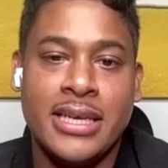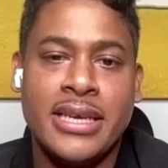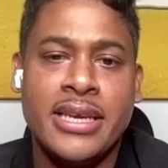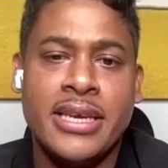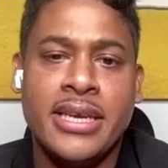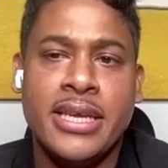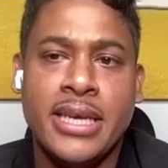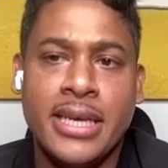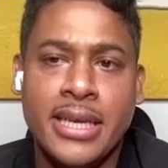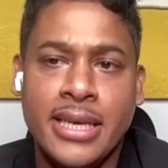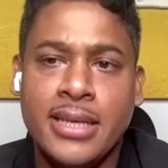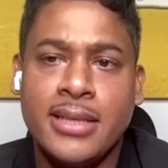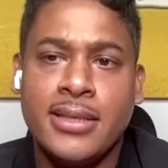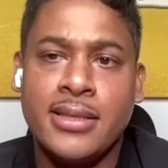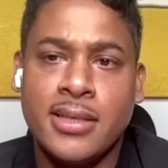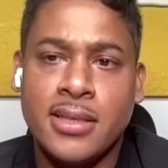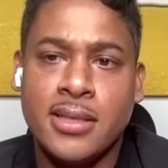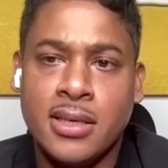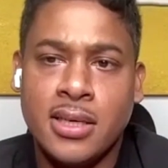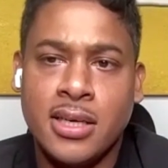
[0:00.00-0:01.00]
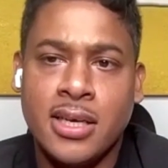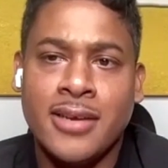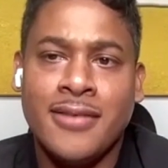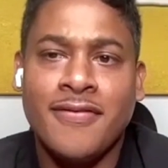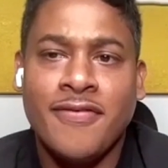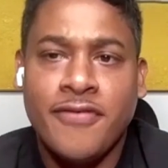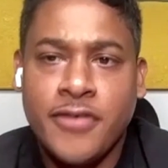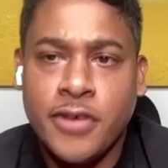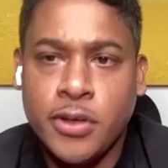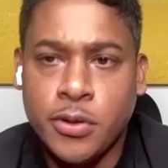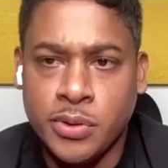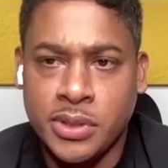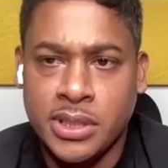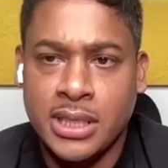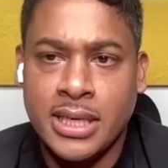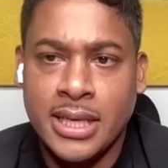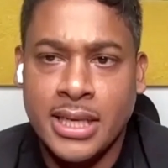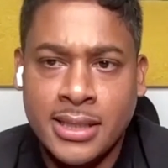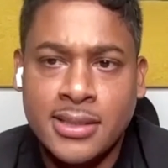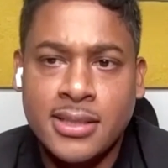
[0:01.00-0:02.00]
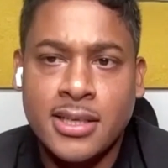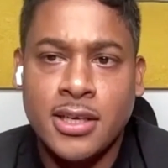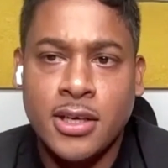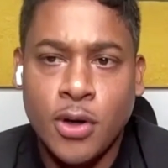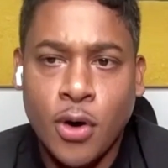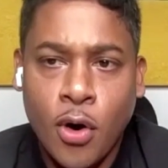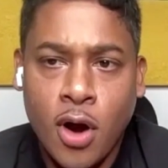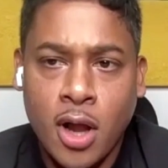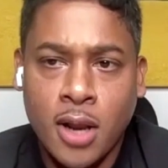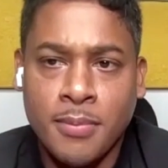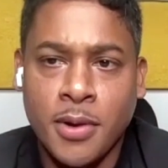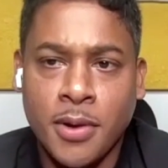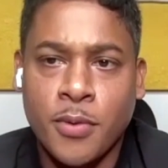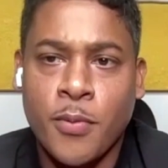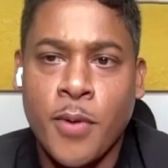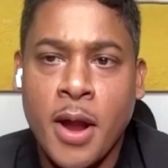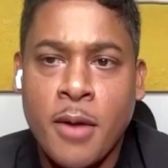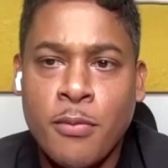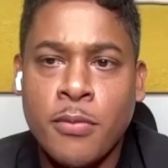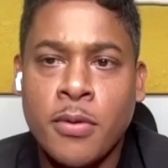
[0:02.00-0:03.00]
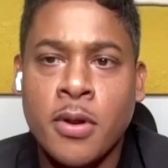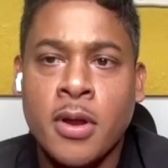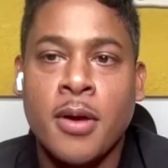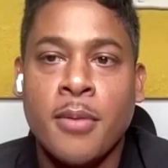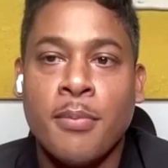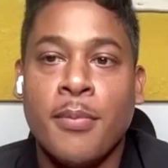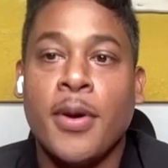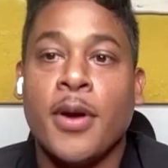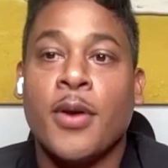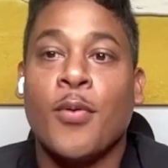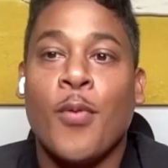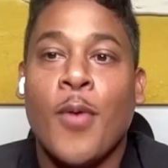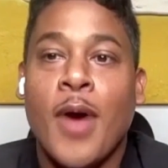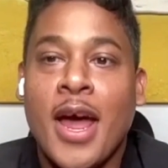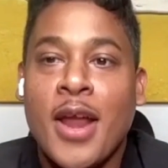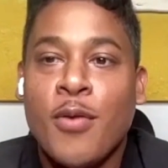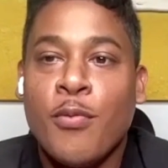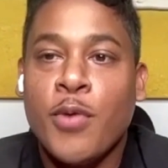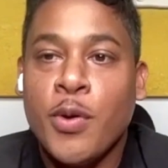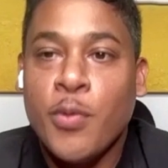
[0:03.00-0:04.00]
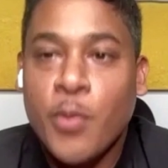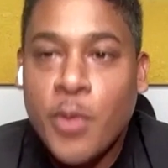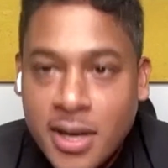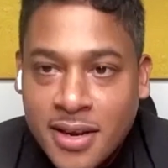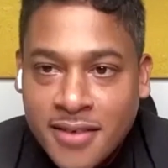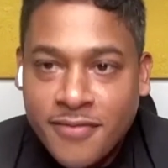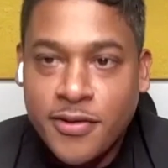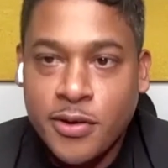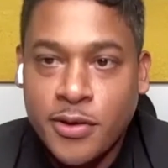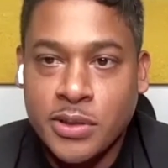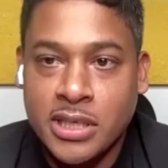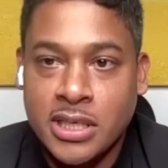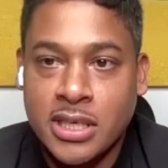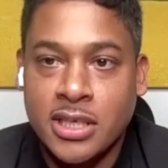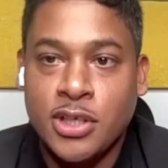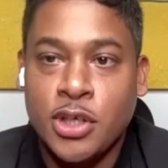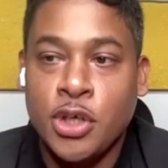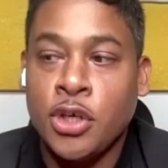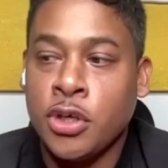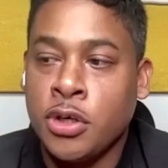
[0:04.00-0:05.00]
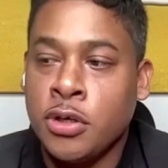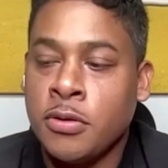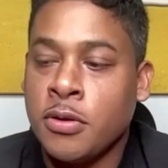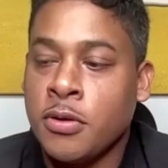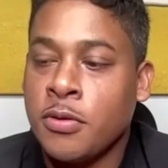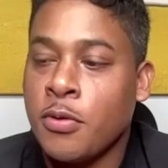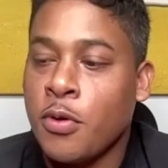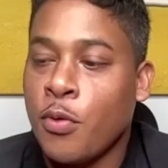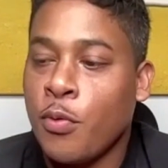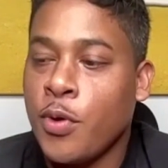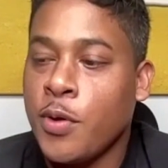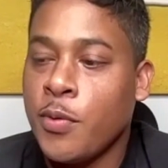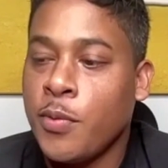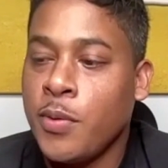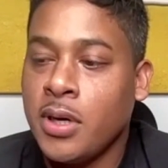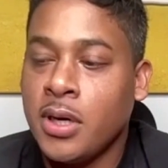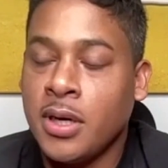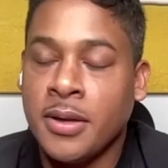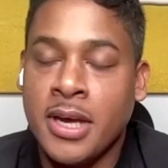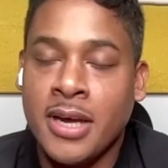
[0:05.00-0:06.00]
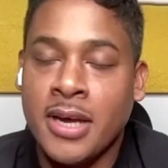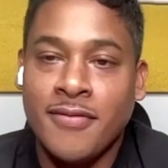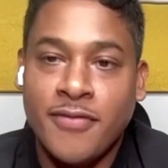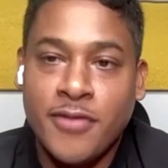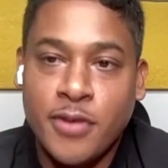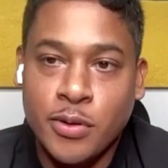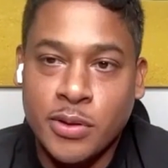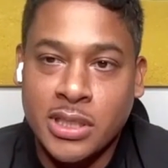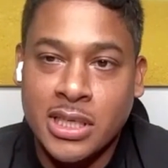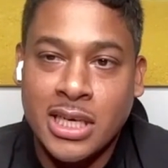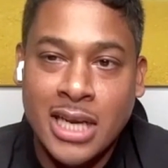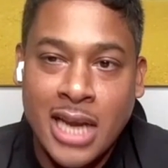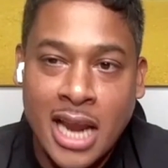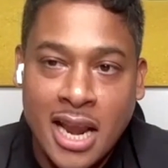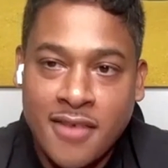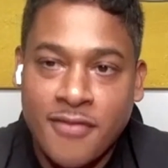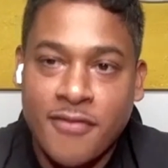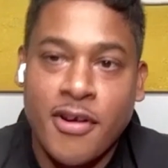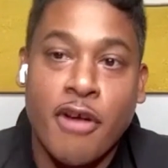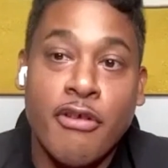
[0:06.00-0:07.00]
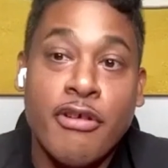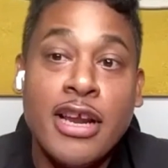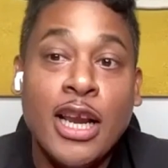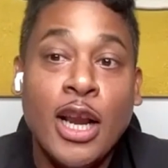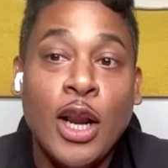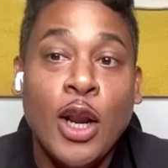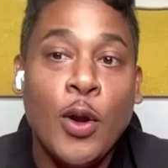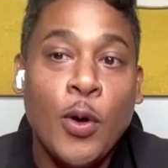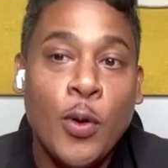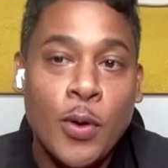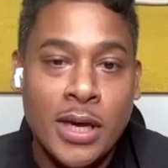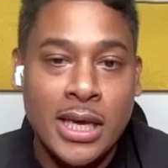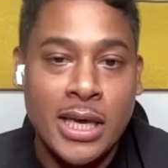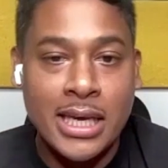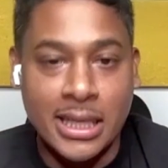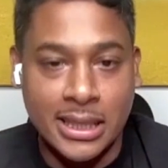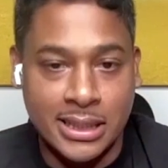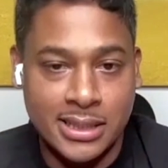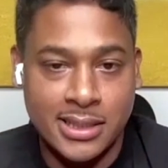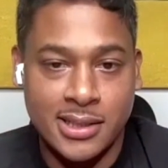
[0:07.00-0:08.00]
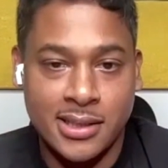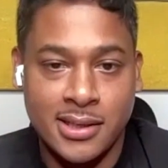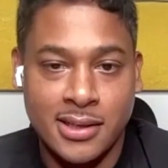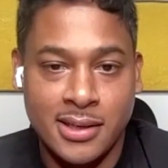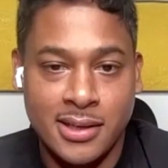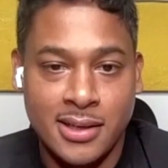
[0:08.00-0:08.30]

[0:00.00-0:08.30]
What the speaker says: you needed to infuse it into the oil. But when we were infusing it, we were infusing it at a very low heat.